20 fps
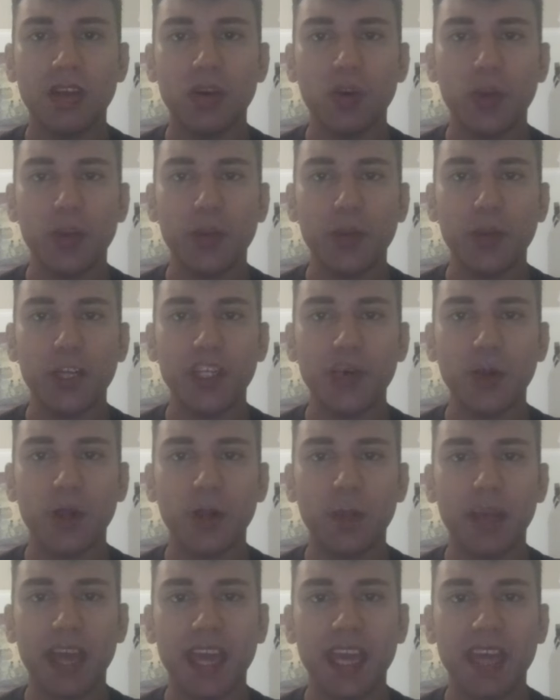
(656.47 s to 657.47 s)
or in which you
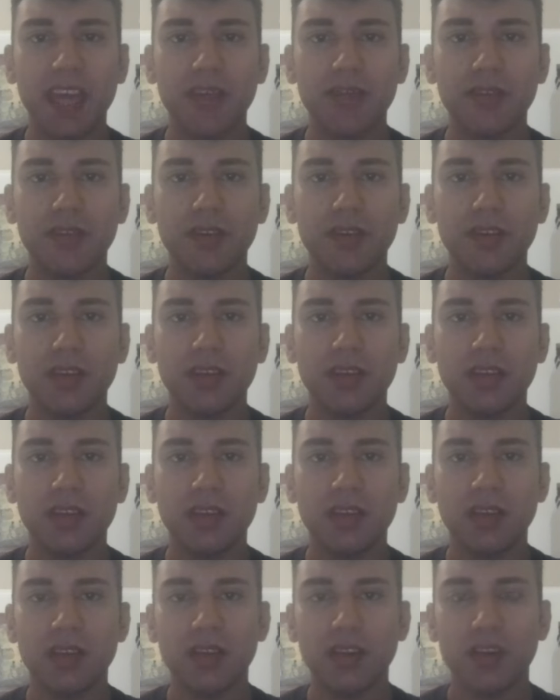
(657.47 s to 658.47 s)
will behave,
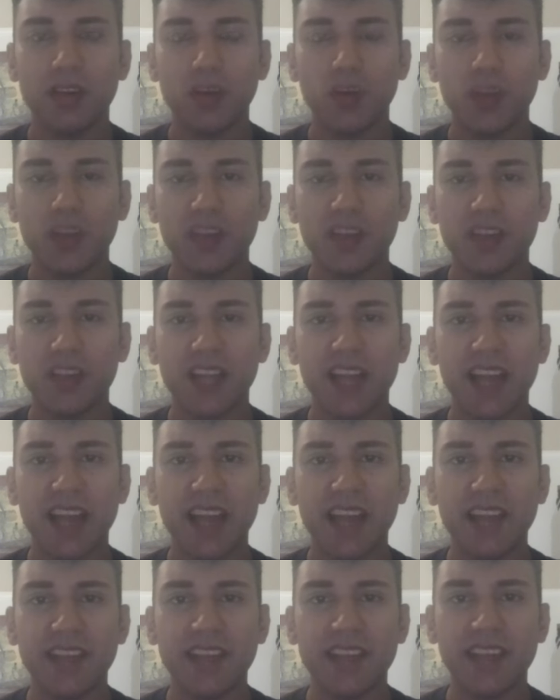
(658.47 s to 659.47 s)
which isn't
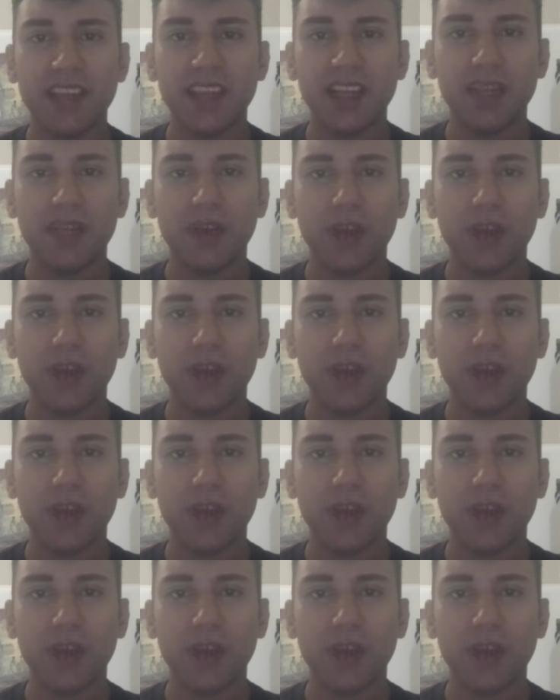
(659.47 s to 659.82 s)
ideal